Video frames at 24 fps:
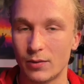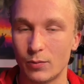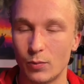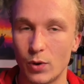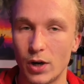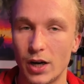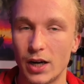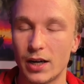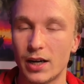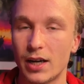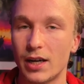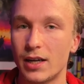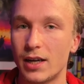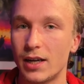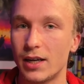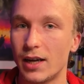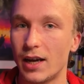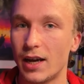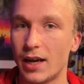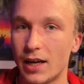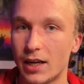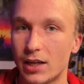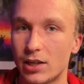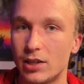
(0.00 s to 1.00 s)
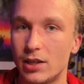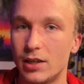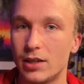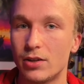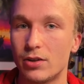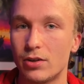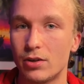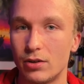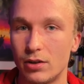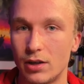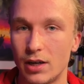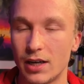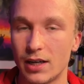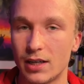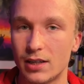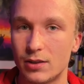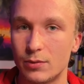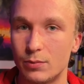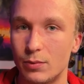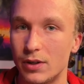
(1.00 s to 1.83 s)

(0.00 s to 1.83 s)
where can I actually connect